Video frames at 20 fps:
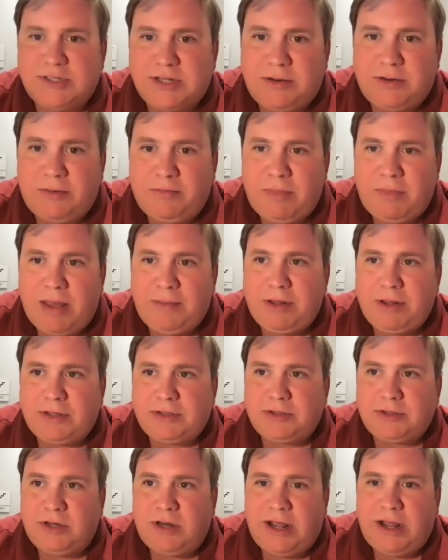And maybe
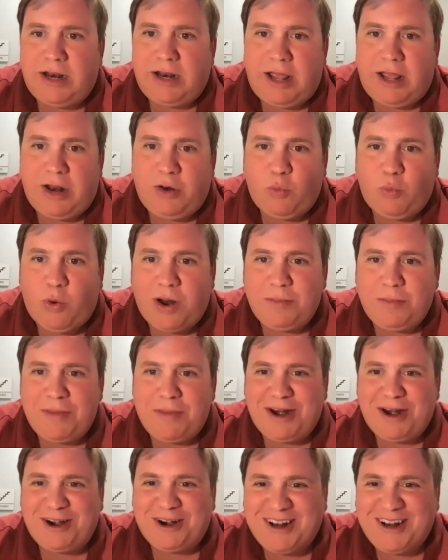in 1
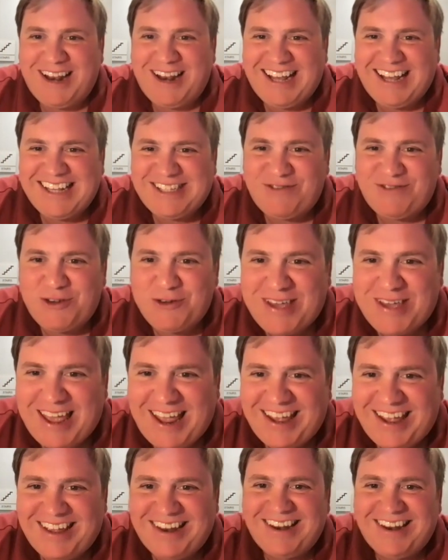minute or less, if you
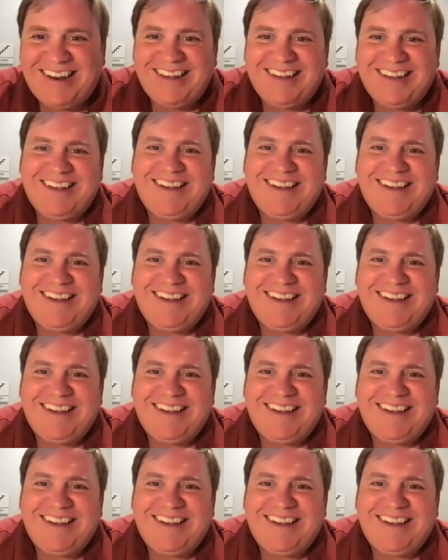can,